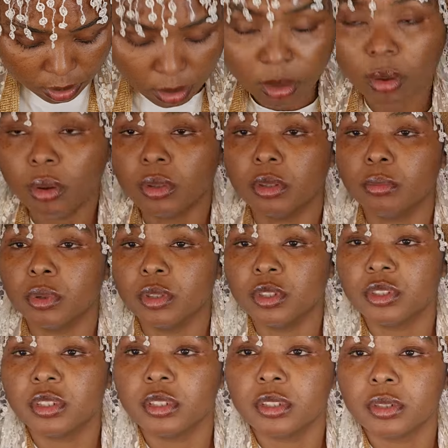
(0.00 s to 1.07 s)
Holden, brothers and
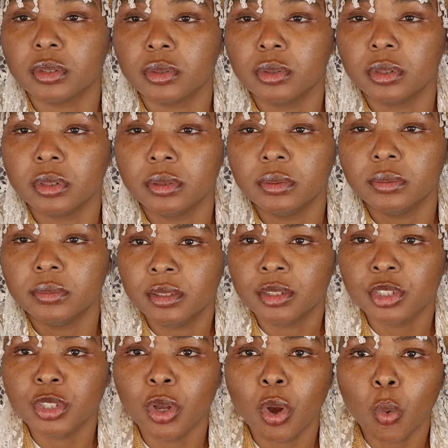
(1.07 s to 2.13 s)
sisters, Holden.
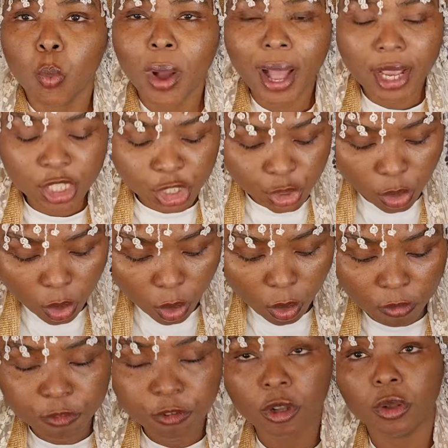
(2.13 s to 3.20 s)
So why show all
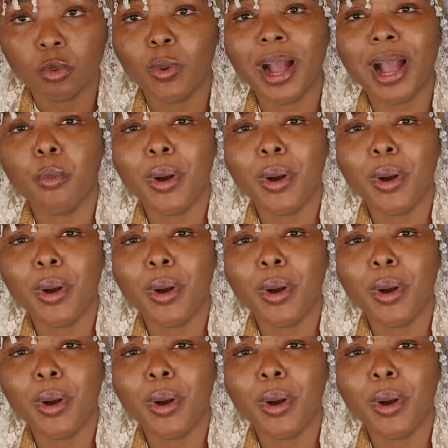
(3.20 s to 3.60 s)
for why